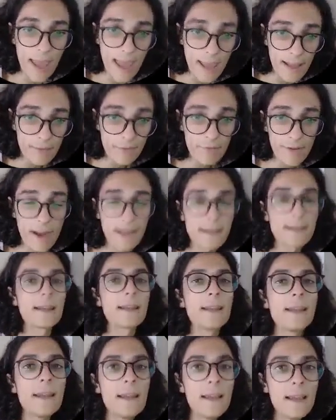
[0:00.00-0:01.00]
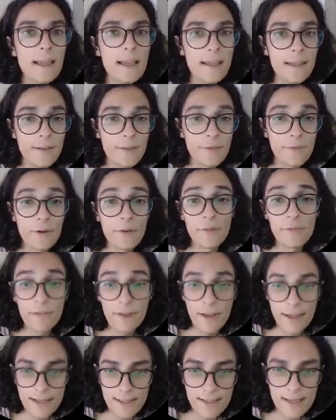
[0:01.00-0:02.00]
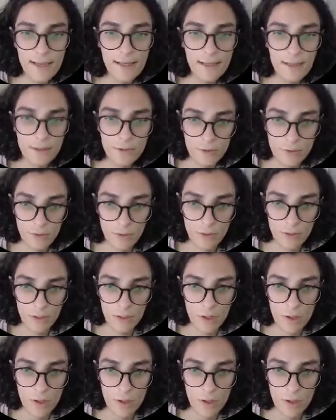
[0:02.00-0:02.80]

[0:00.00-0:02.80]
And finally, the verify signature,